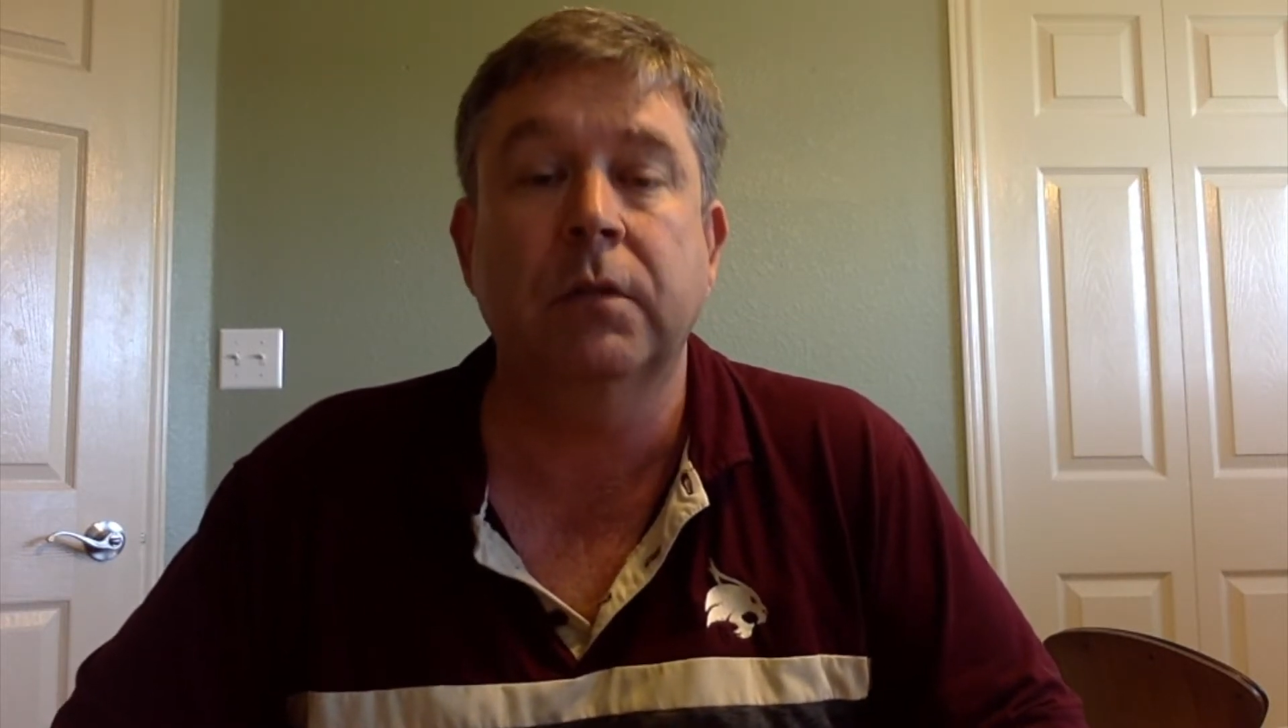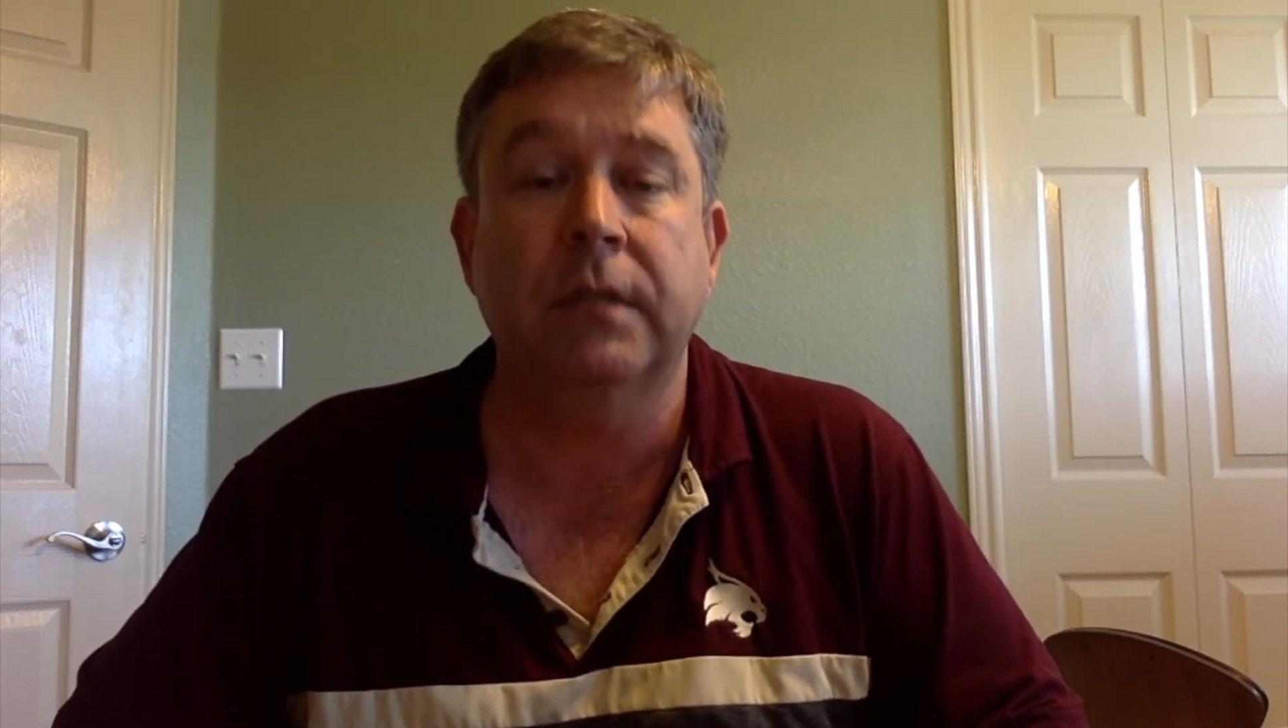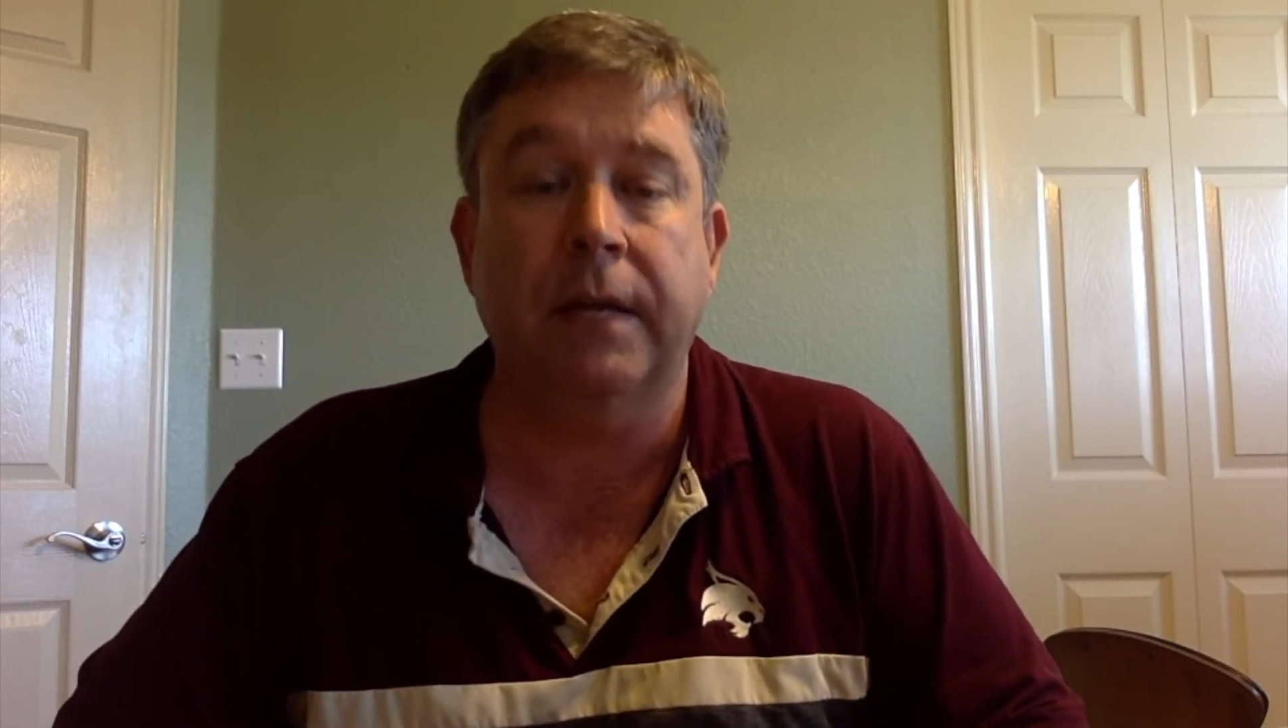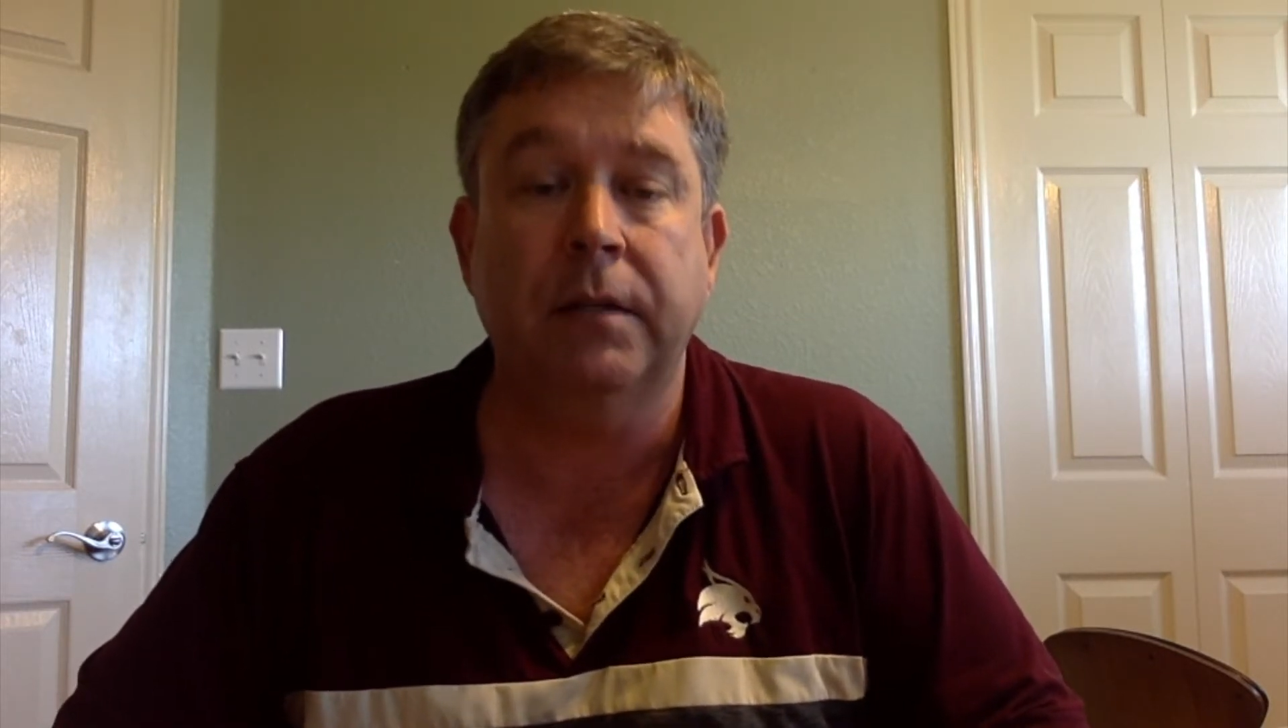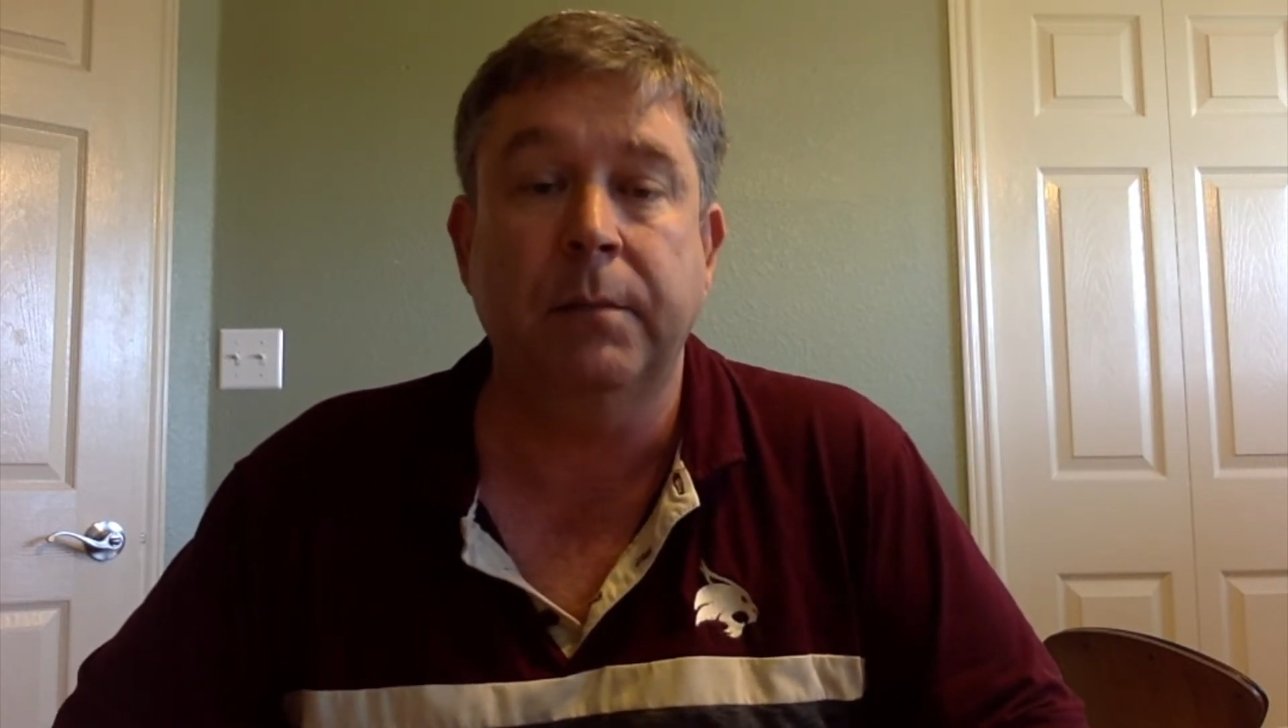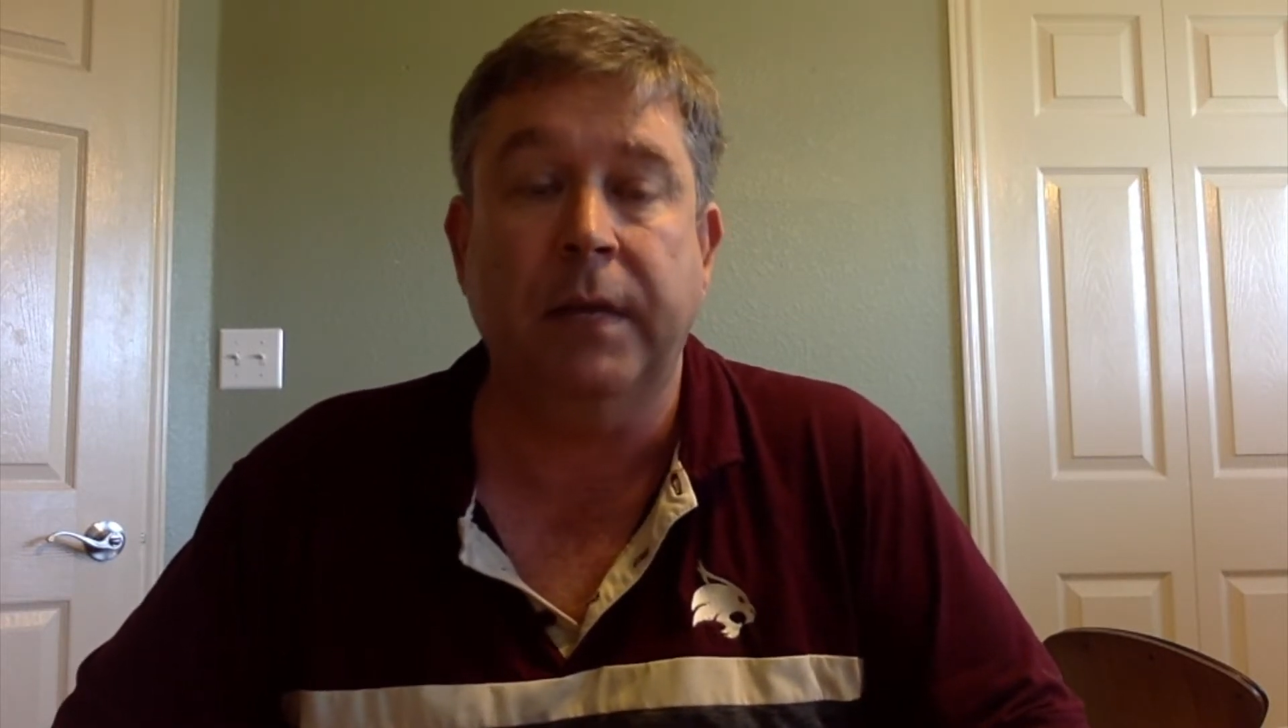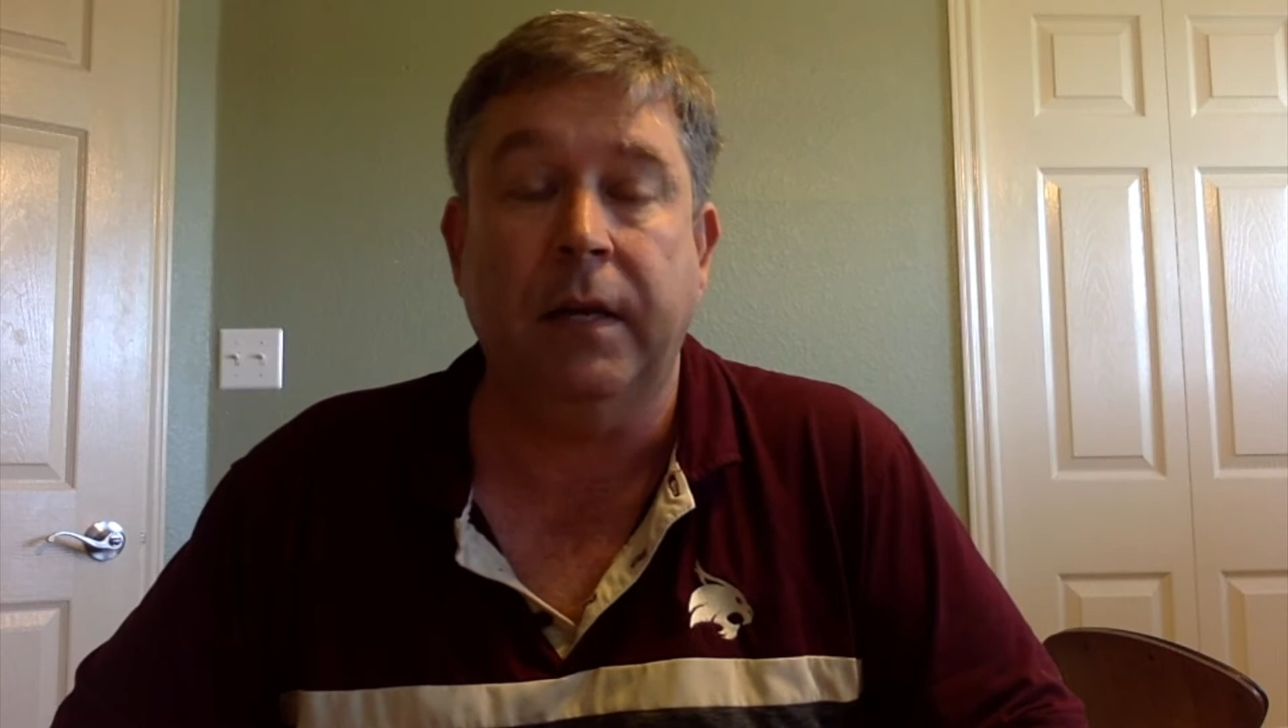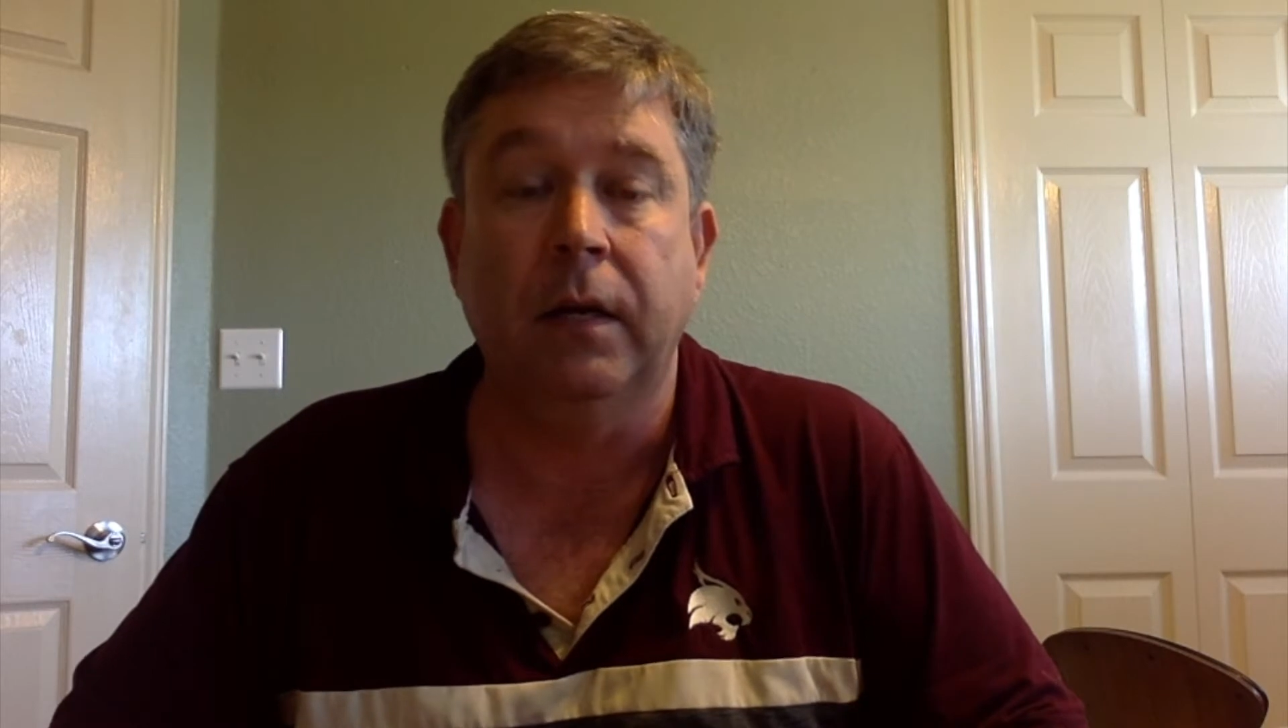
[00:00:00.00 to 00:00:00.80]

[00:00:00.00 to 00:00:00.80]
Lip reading: set to meet.